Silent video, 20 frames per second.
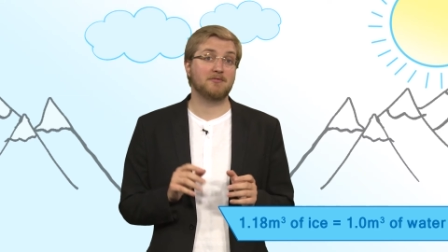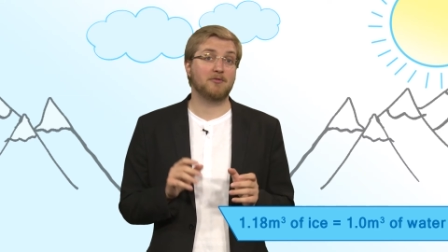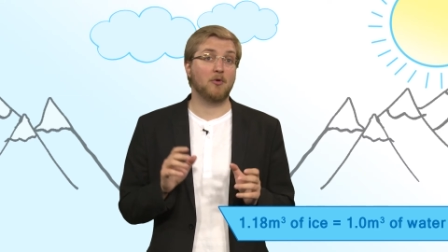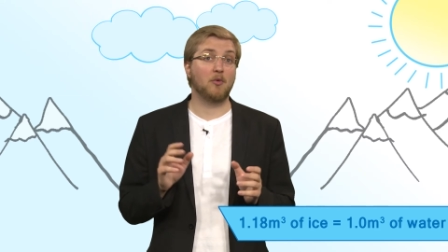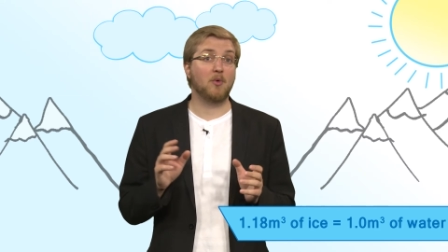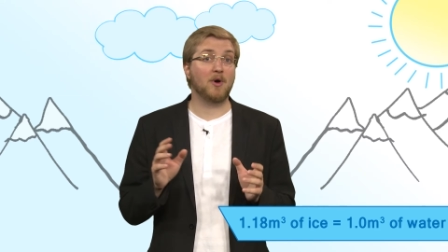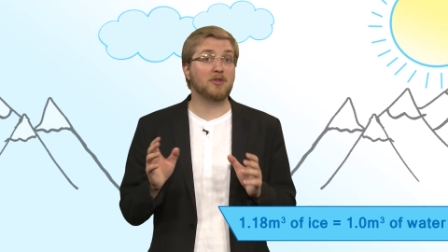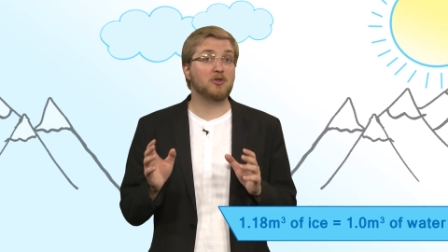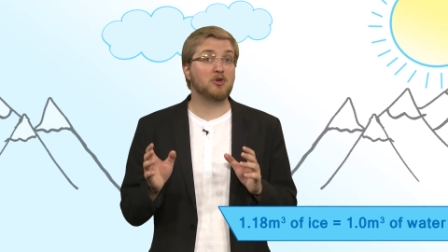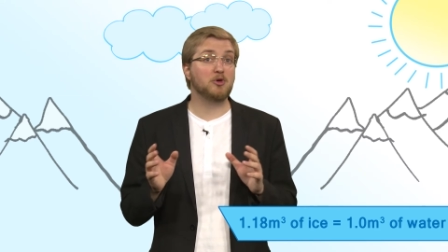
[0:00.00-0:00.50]
for
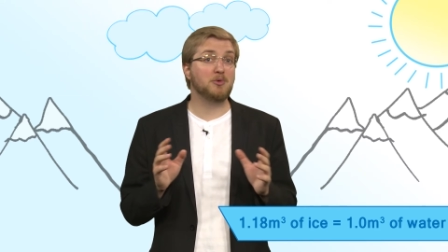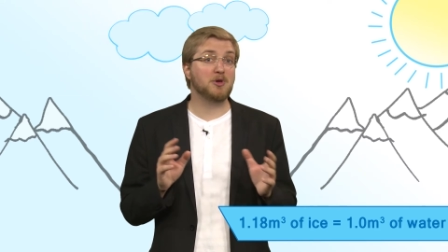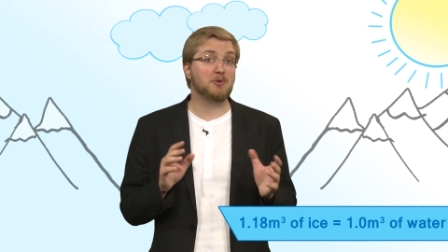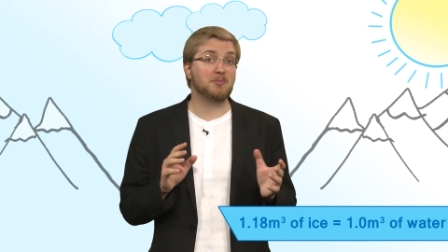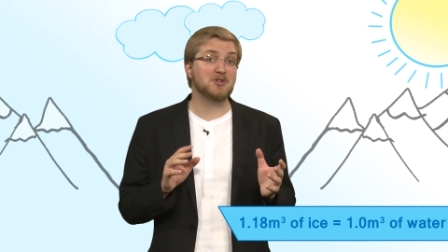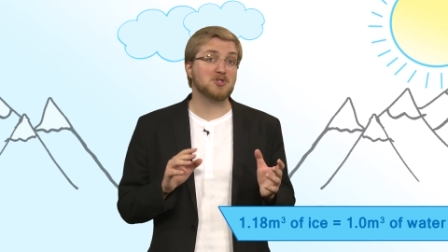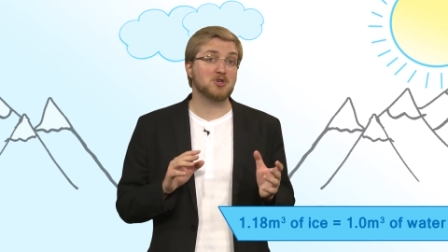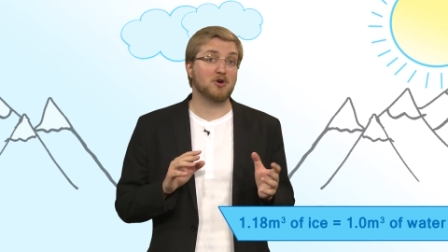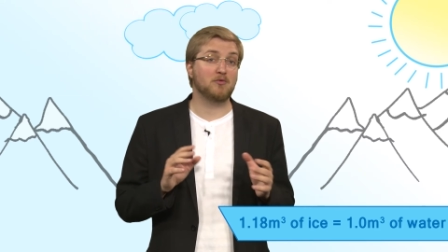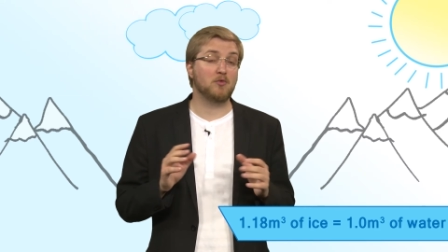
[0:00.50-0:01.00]
1 cubic
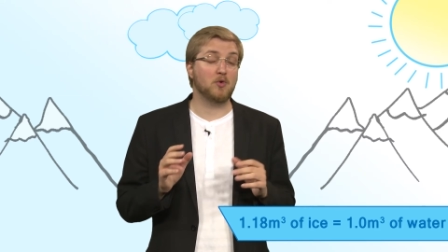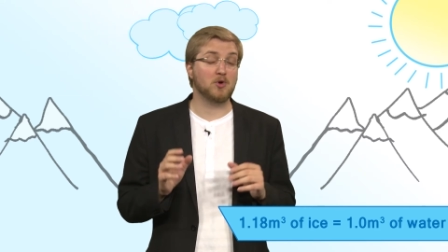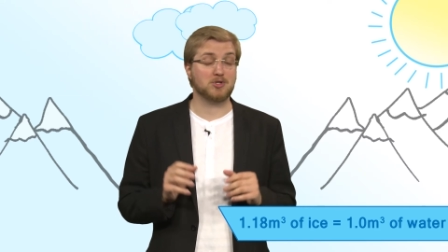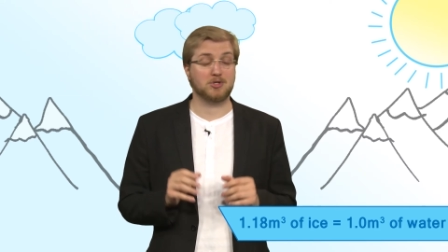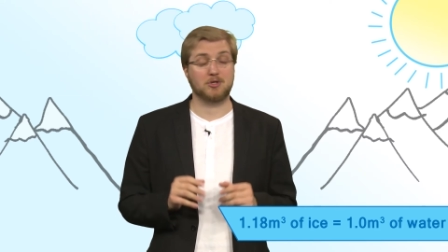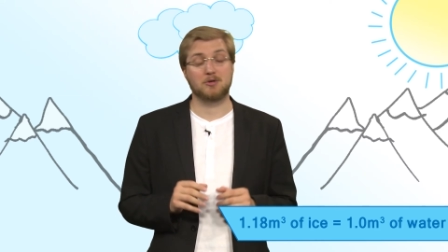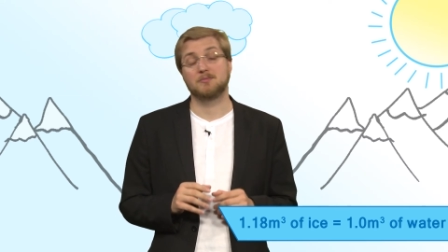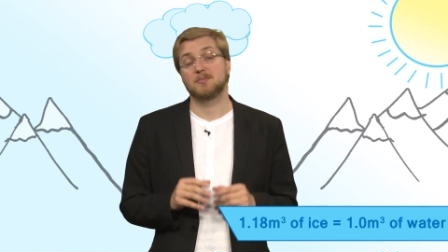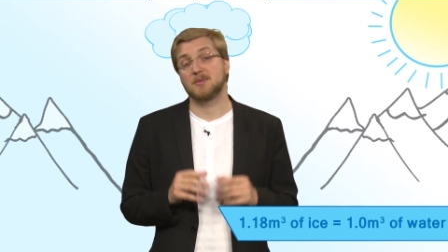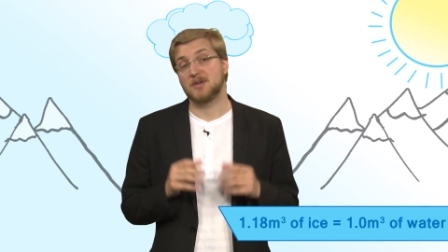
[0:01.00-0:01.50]
meter of
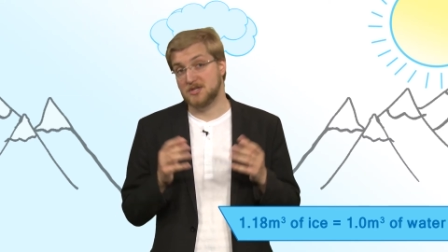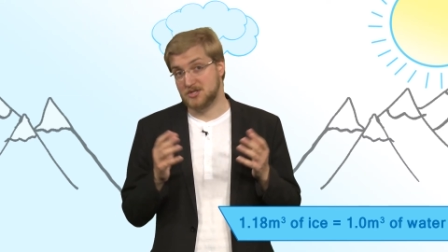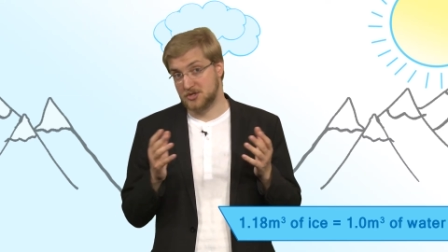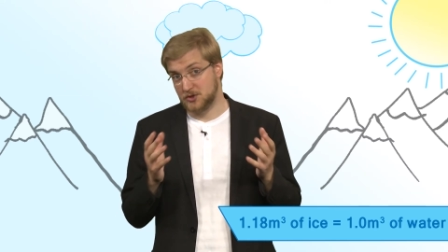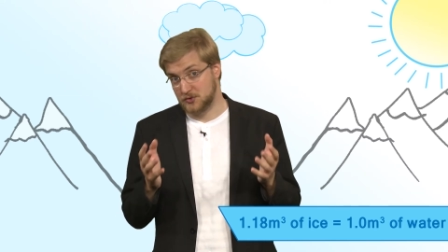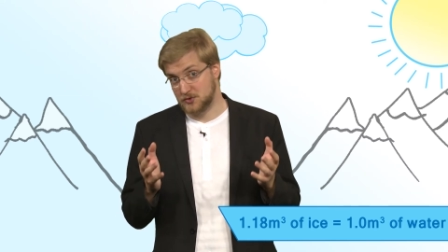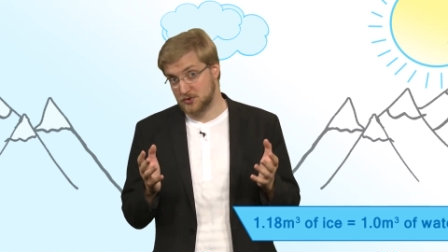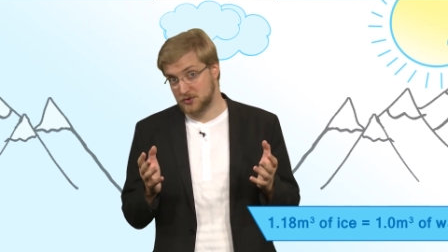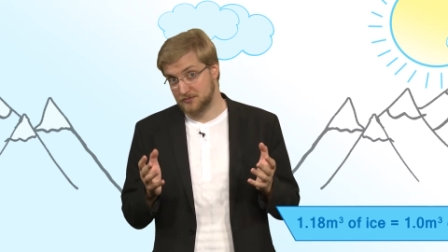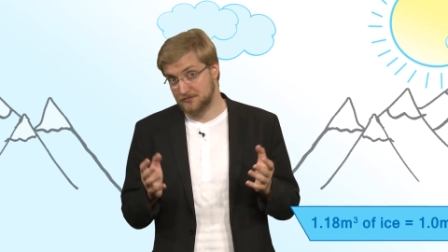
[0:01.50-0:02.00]
water is
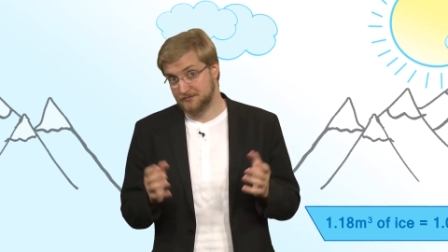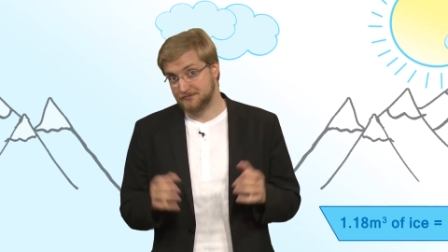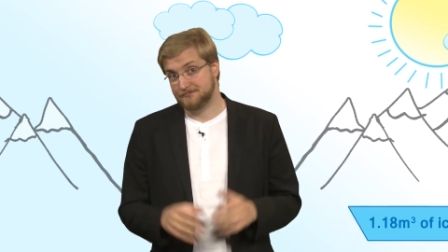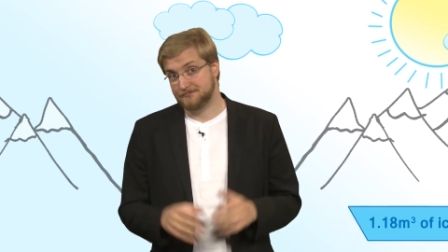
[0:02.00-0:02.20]
used.